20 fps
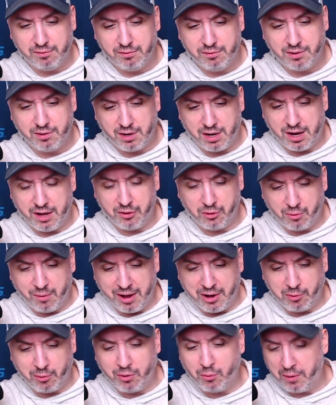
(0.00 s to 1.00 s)

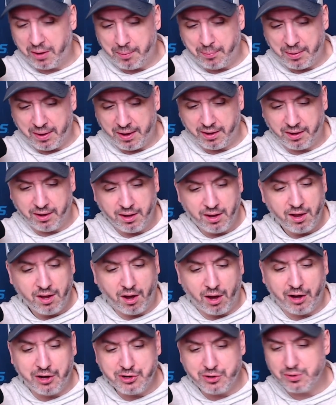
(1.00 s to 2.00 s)
Colorado and Winnipeg.
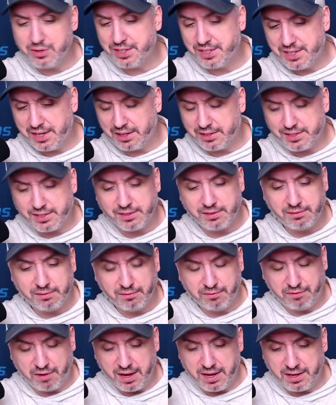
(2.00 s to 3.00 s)
Under six,
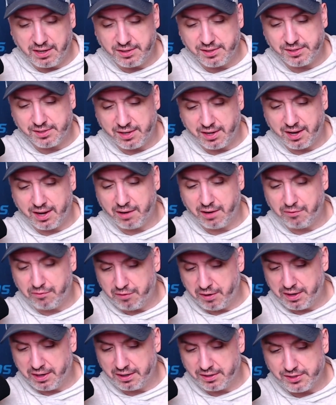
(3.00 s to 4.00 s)
Vegas and
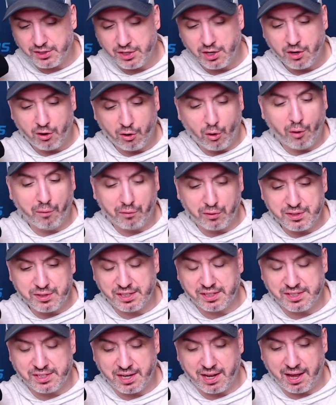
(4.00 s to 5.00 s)
Phoenix. Over
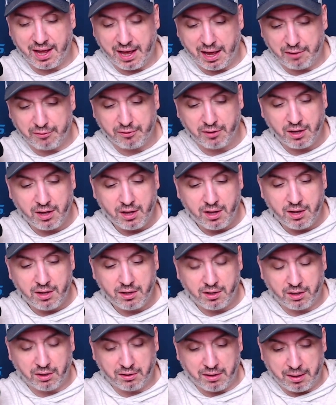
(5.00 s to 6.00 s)
six and a half,
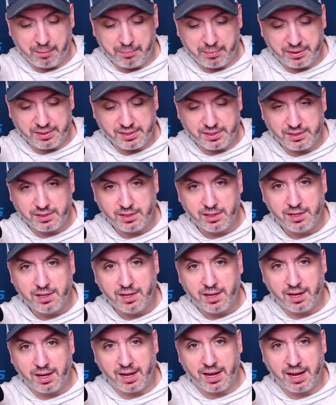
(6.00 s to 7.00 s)
Columbus
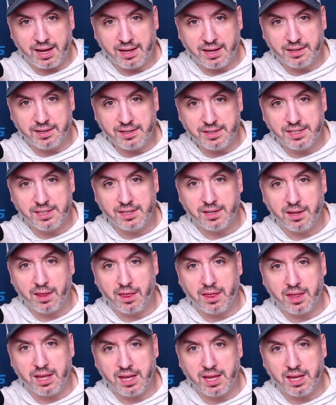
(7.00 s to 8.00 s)
and
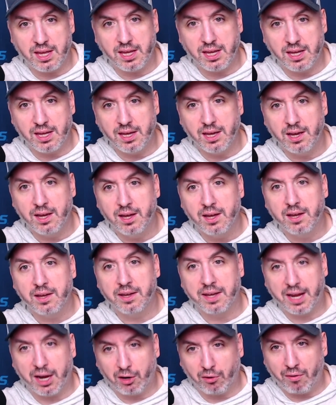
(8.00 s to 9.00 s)
the
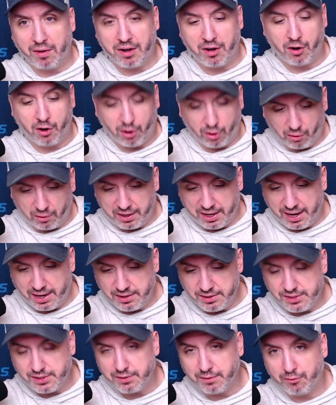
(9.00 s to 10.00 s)
Carolina
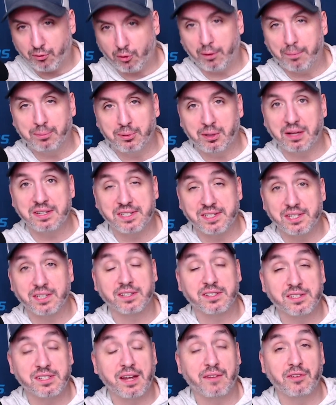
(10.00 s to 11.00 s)
Hurricanes for a plus
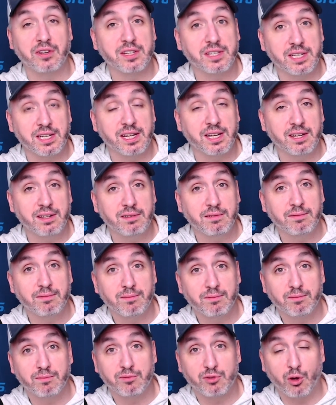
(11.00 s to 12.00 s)
617.
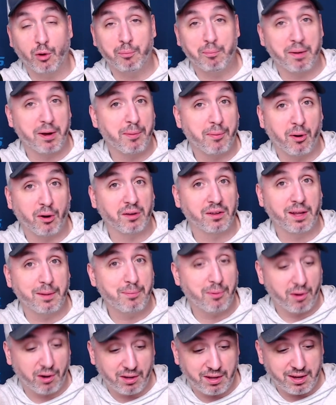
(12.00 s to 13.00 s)
Don't bet a parlay
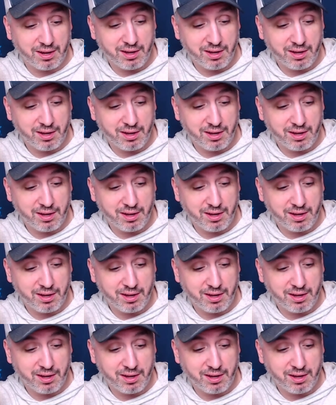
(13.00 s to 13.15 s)
parlay.